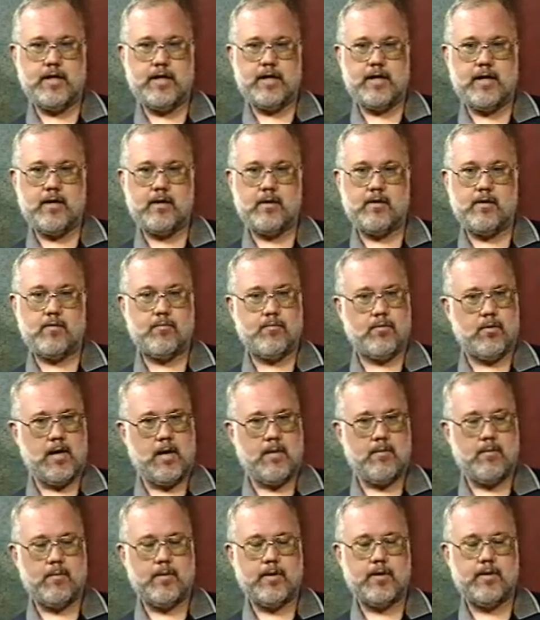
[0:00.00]
yet, it's
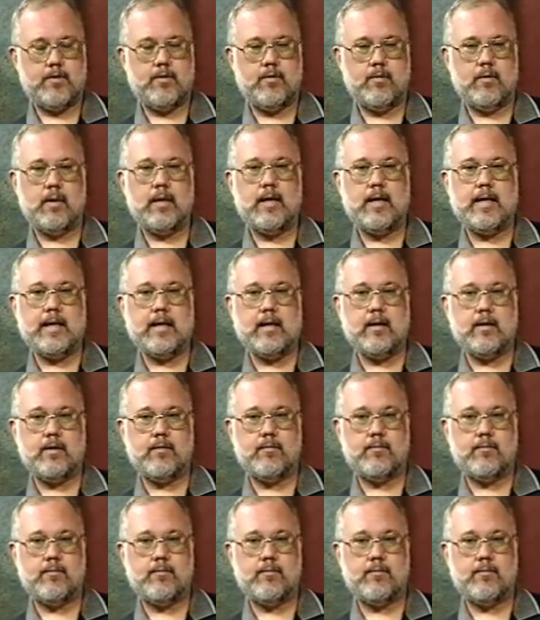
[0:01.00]
probably too late.